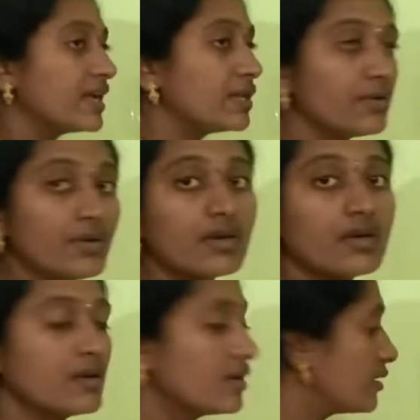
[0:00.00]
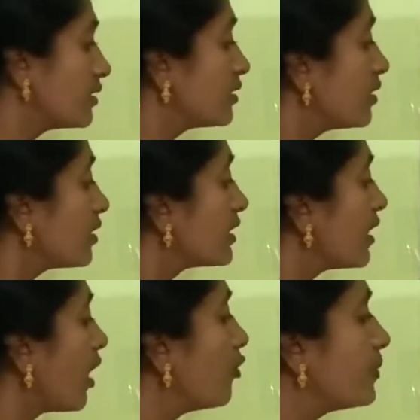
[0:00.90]
value,
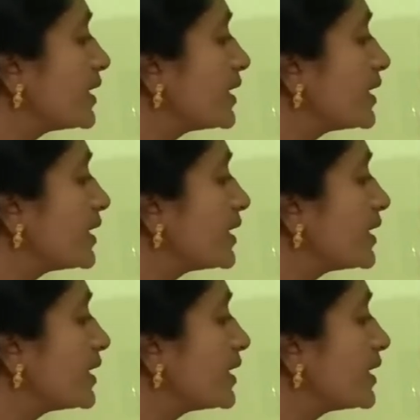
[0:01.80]
how